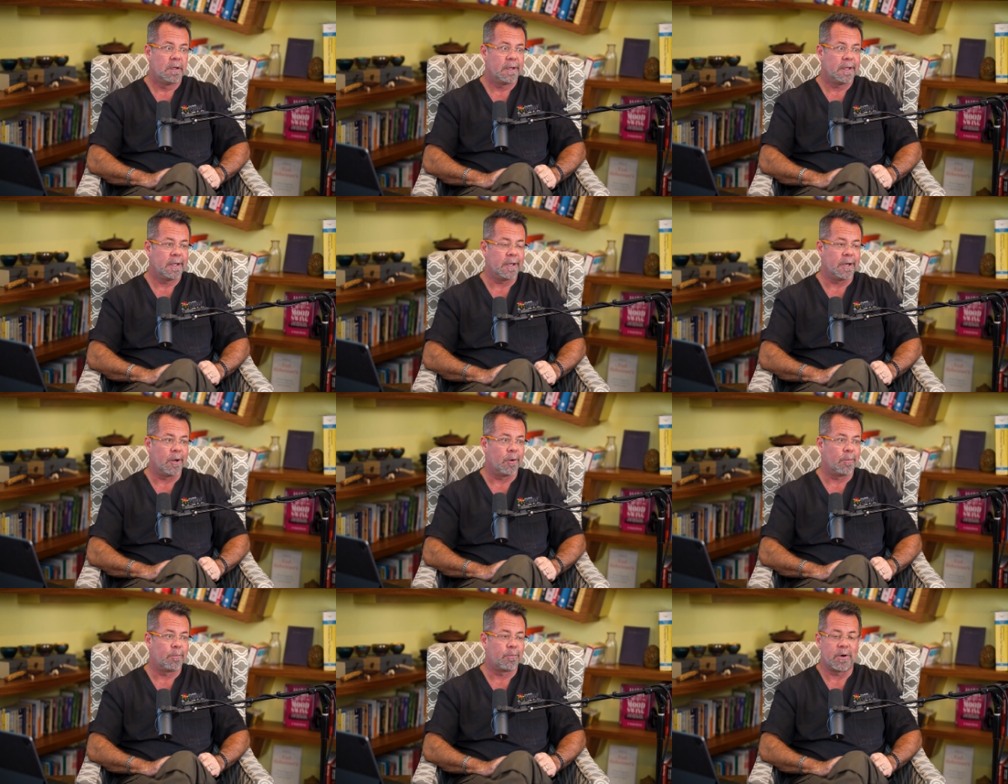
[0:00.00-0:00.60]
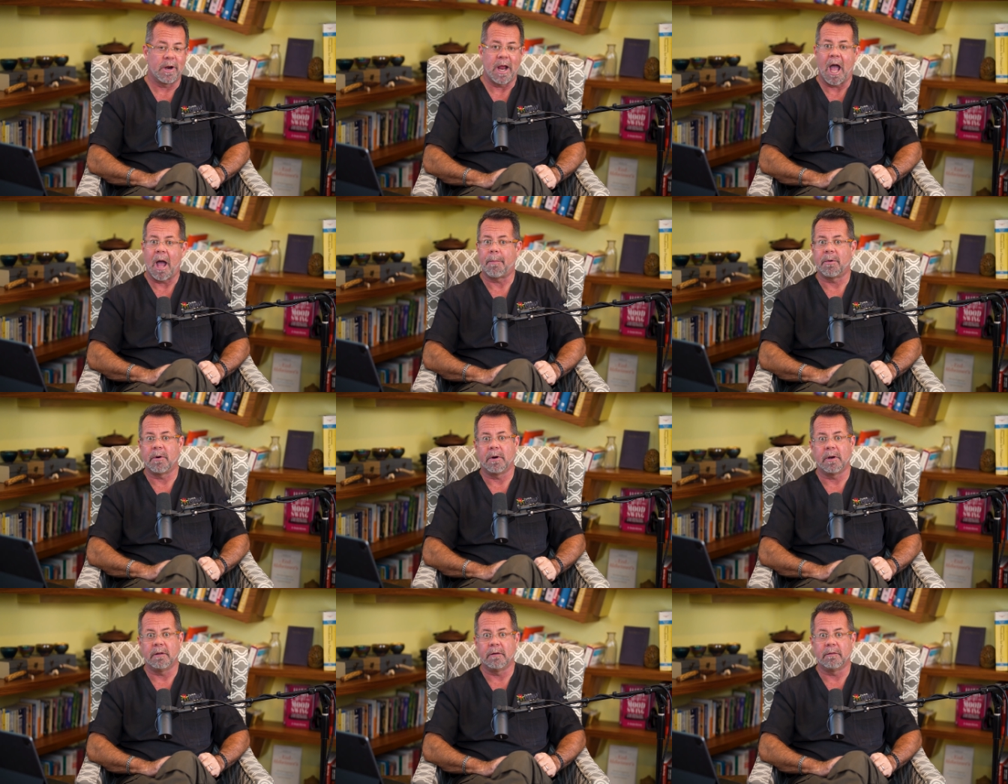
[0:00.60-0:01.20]
you know,
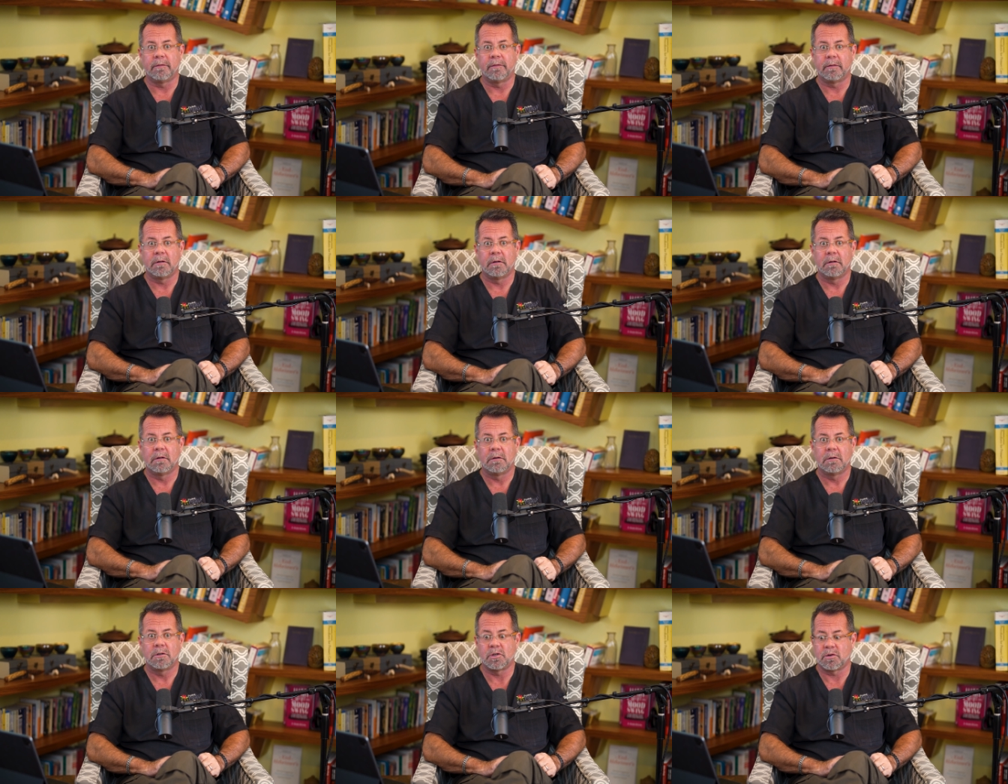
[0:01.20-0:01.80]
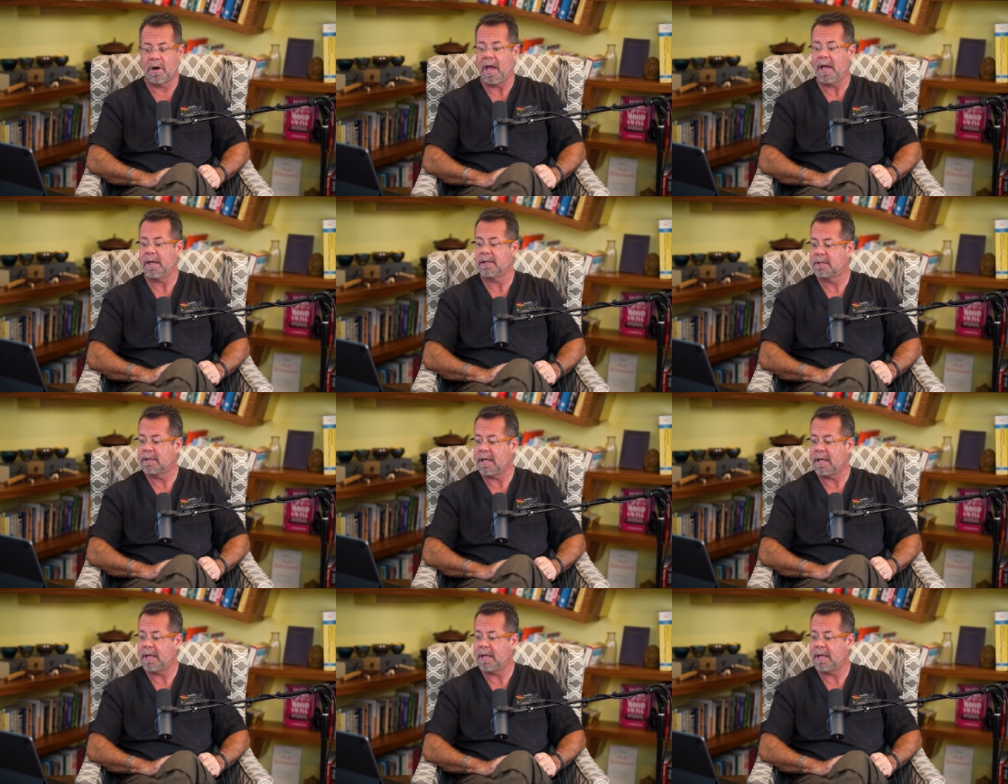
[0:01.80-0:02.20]
preoperative stress.